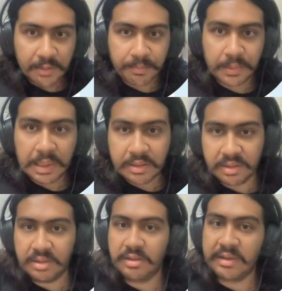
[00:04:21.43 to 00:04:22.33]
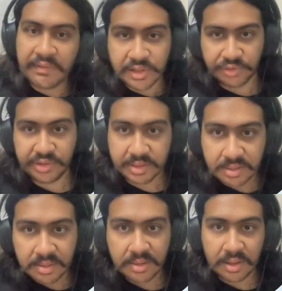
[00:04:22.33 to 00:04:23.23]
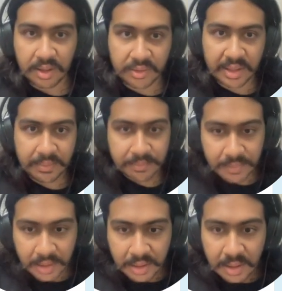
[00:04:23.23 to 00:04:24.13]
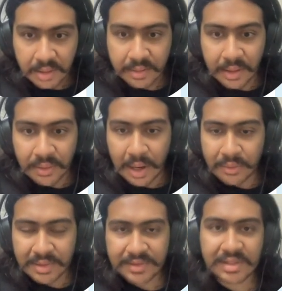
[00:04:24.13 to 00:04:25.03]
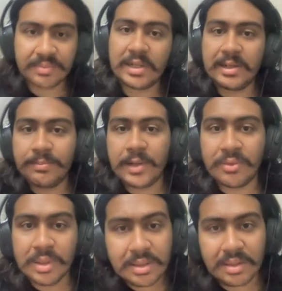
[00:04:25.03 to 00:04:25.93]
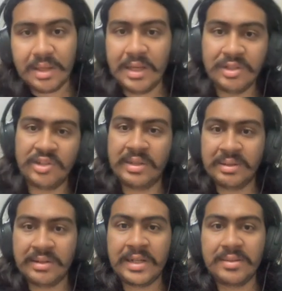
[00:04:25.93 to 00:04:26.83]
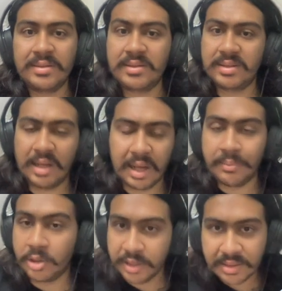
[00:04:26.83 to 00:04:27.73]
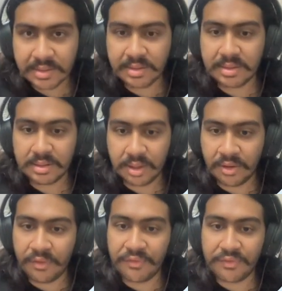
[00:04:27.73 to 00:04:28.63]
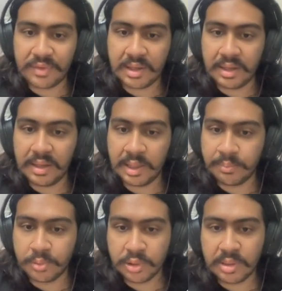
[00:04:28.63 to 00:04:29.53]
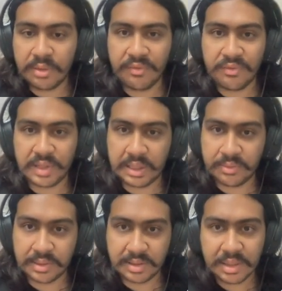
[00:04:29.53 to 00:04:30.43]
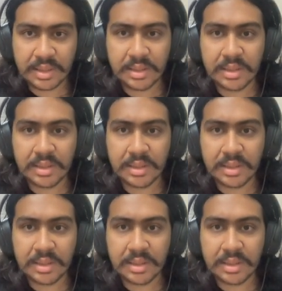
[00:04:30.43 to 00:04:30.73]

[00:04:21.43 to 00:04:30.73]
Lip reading: per revolution. Okay. Now, how does this multiplier work? It generates harmonics of the input frequency,